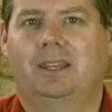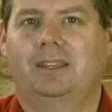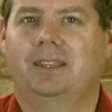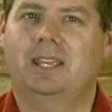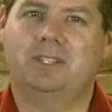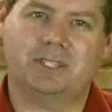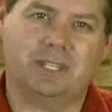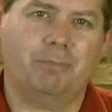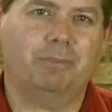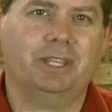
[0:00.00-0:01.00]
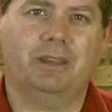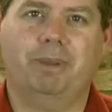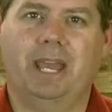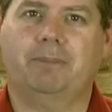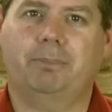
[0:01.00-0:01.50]
There's something
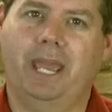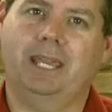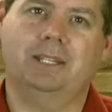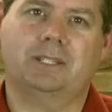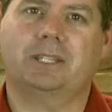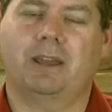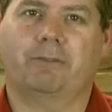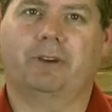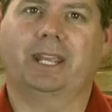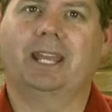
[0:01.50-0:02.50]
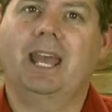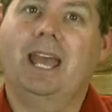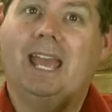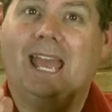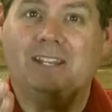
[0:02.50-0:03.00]
about pain and suffering
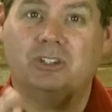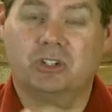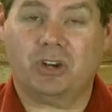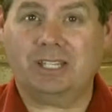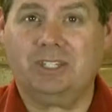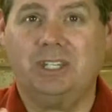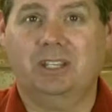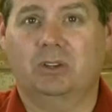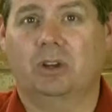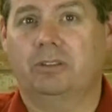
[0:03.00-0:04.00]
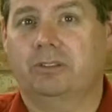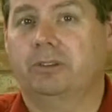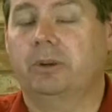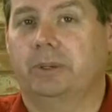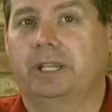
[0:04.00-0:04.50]
and trusting God
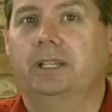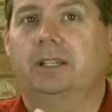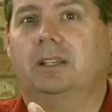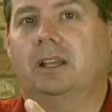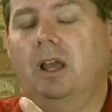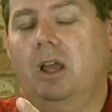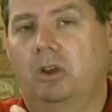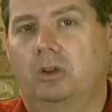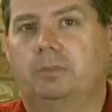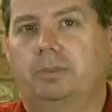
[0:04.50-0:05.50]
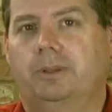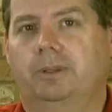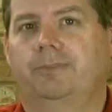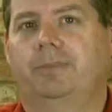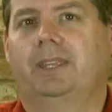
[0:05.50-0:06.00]
through it, hope,
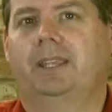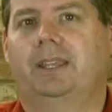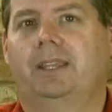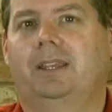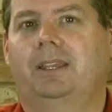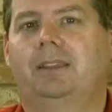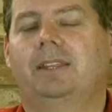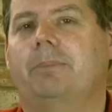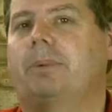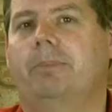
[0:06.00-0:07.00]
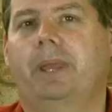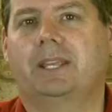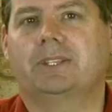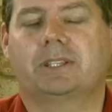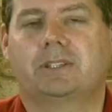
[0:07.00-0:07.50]
that
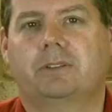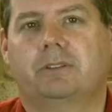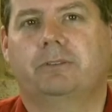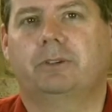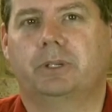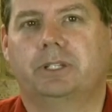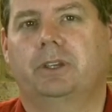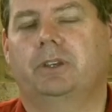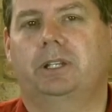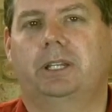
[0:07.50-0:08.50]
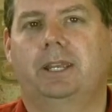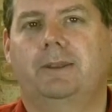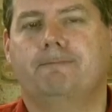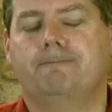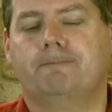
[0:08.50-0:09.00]
prepares us for eternity.
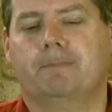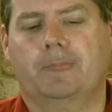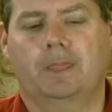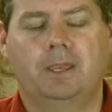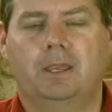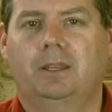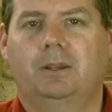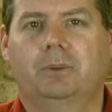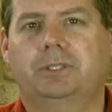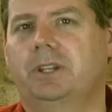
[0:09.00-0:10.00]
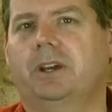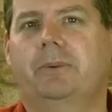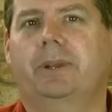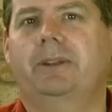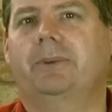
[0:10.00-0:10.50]
What did I
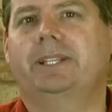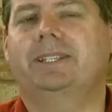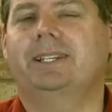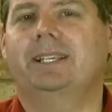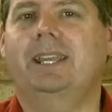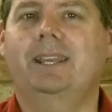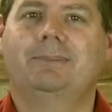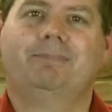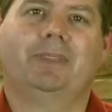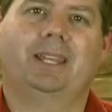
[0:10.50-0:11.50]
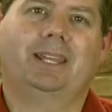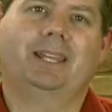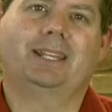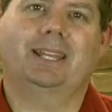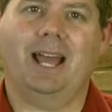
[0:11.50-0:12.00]
read recently?
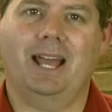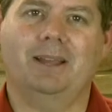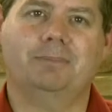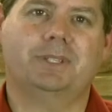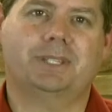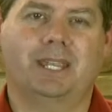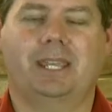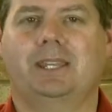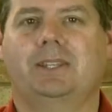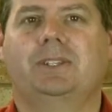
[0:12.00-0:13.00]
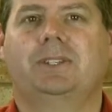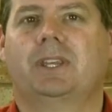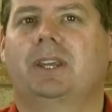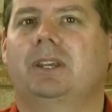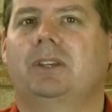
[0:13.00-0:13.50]
Calm seas
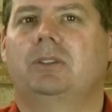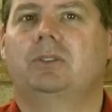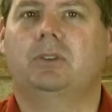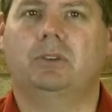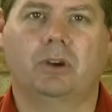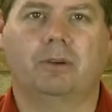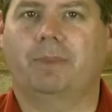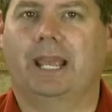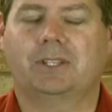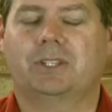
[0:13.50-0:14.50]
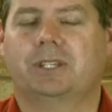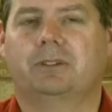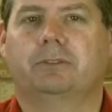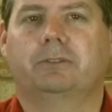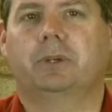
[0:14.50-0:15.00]
do not make
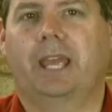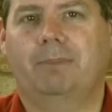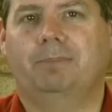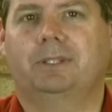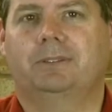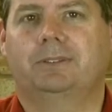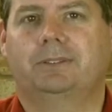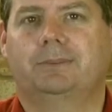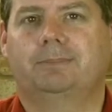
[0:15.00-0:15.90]
skillful captains.